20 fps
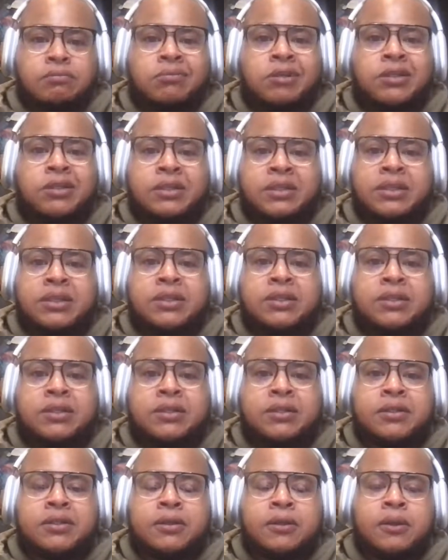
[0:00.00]

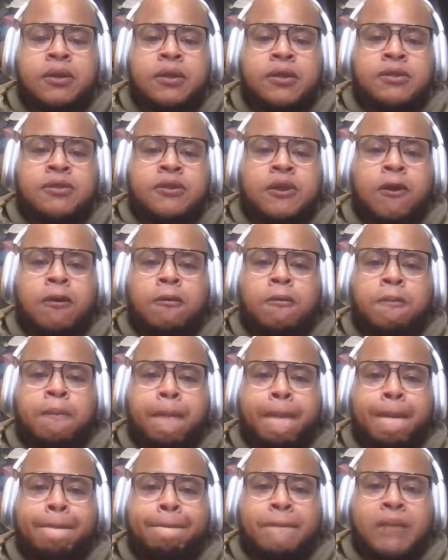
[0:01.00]
Understood?
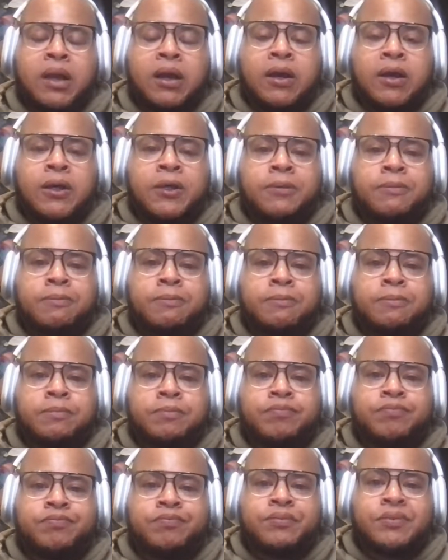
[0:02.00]
So
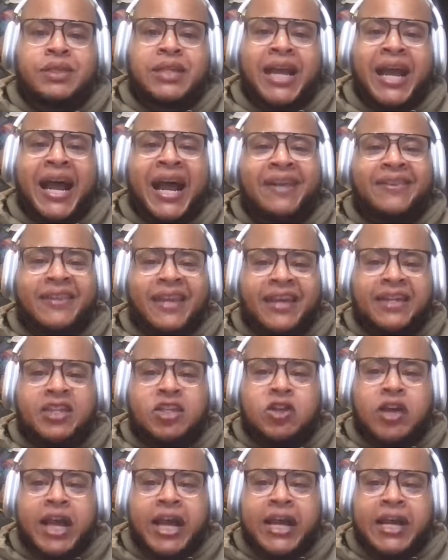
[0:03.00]
I
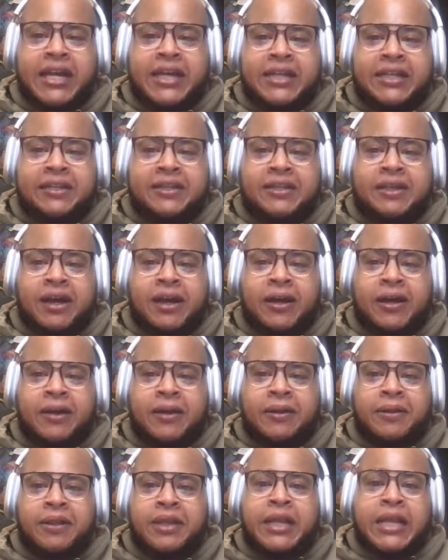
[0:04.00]
thank you guys.
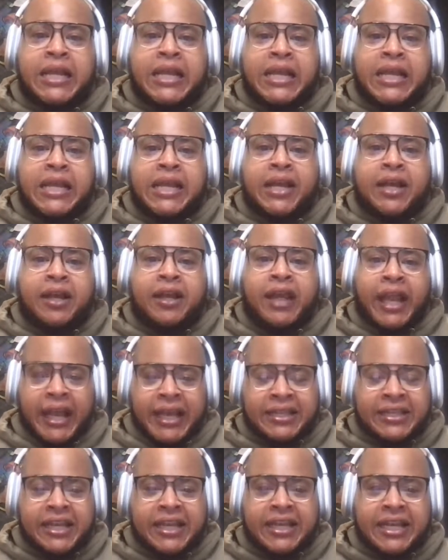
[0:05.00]

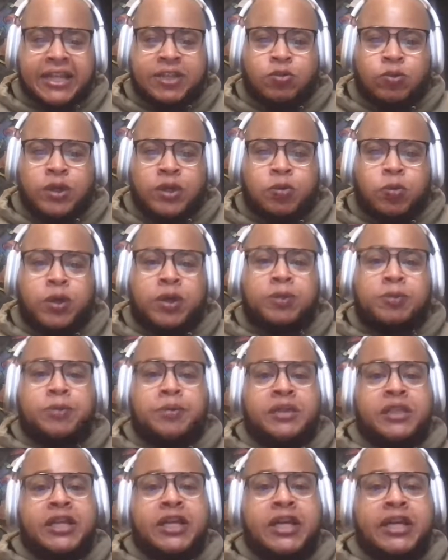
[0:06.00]
Like I say, next
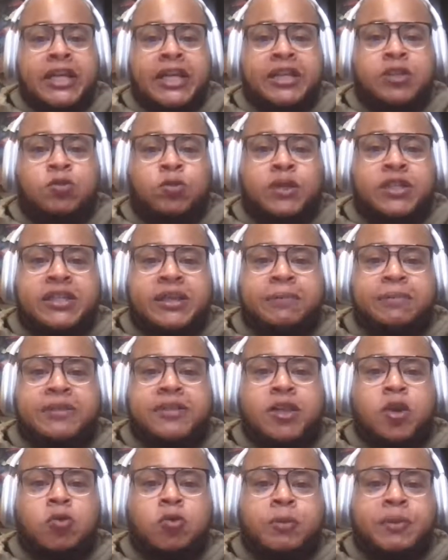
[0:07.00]
week's
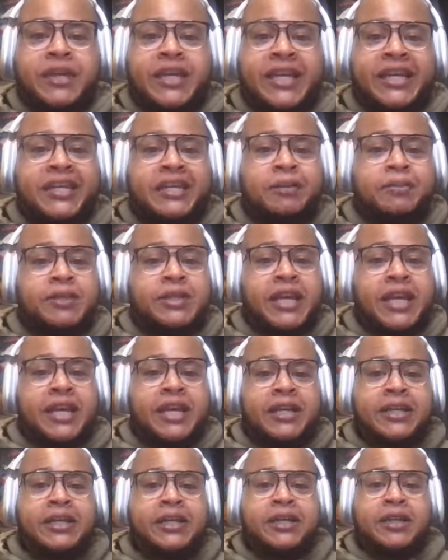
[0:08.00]
episode will be
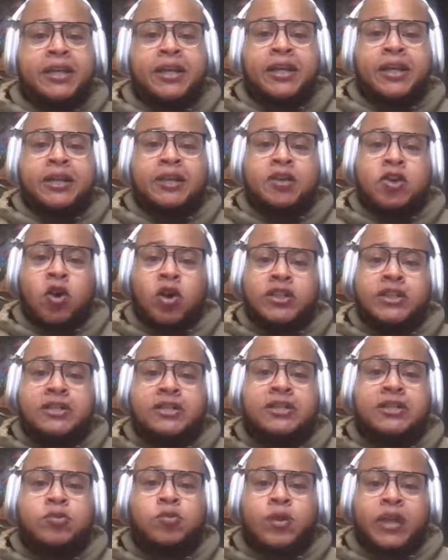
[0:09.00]
NWA,
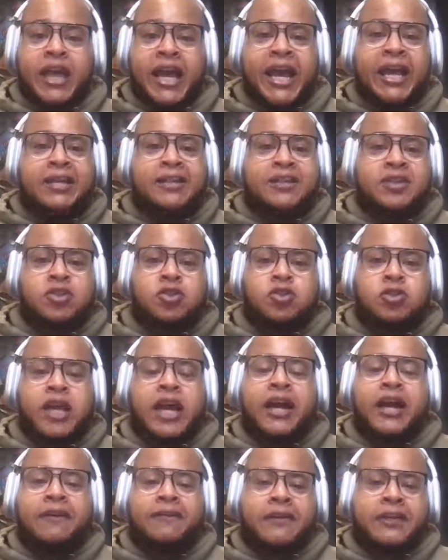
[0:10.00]
Narcissists with an Attitude.
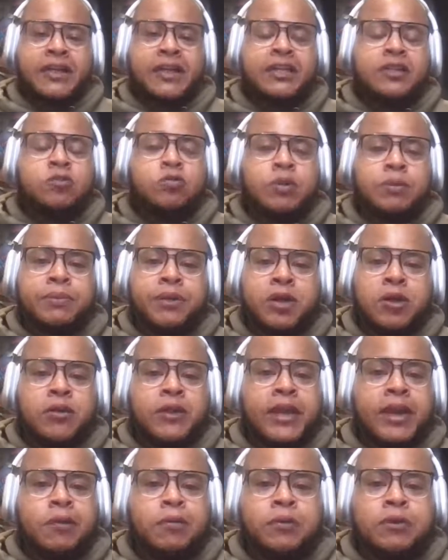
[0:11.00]
I have a guest with me
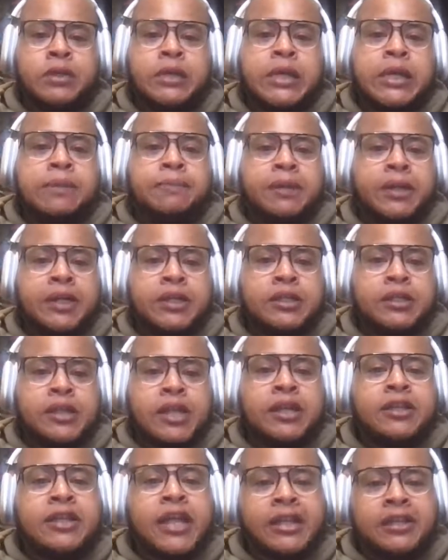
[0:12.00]
on that one, because
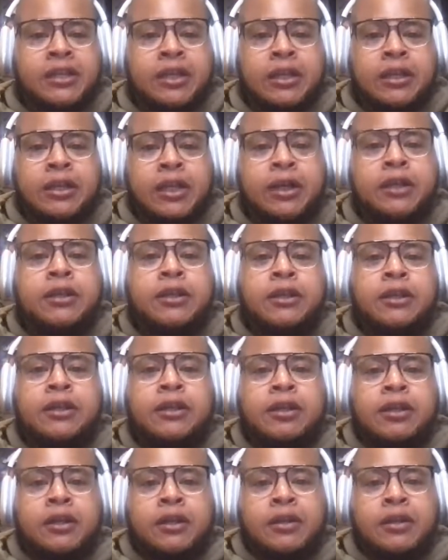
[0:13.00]
that's another